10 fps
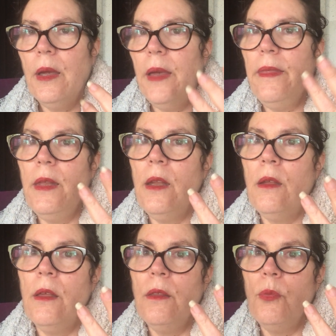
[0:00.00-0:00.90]
And then
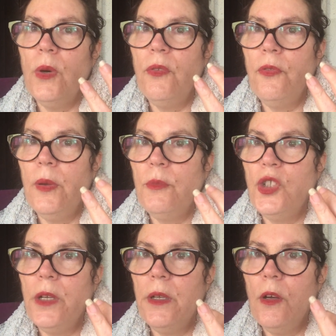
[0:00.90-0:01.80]
another one from
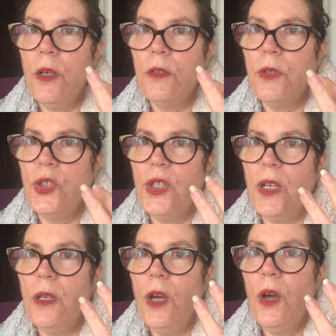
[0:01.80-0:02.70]
Cherry Heart
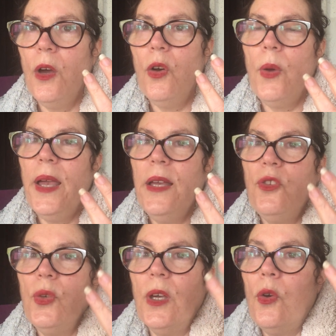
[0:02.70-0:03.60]
Crochet, who I had
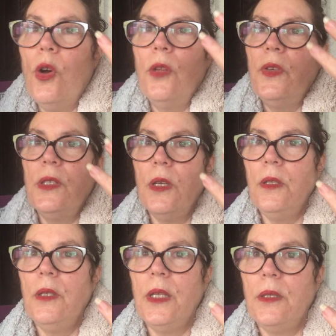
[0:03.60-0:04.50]
to get all of a
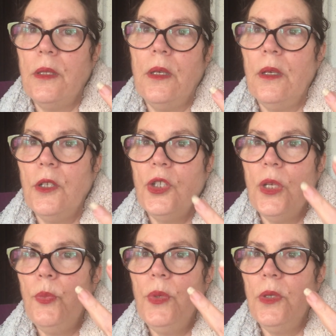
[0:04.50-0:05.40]
sudden that
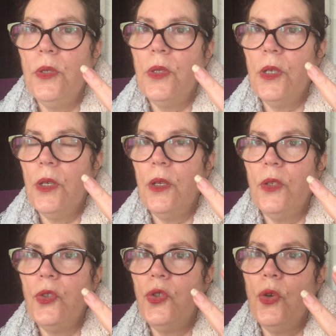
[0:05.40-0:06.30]
Shapier's
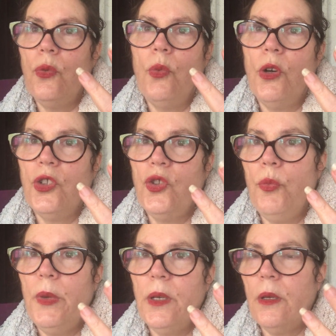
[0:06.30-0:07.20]
stonewash to
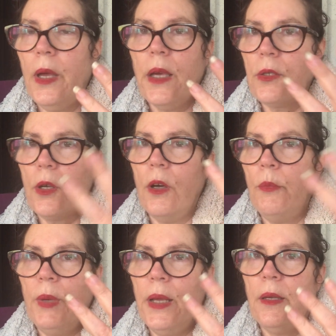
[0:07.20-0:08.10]
make a hexagon
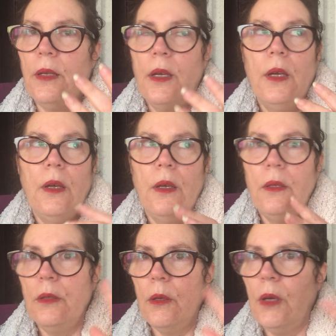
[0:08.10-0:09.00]
blanket.
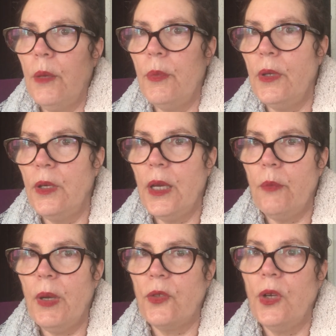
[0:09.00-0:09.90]
So I'm going to get
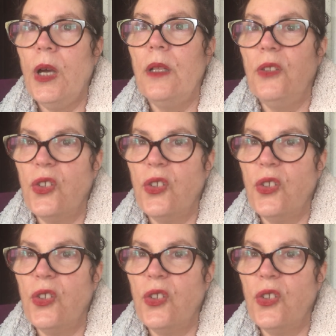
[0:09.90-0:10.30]
back to Holland.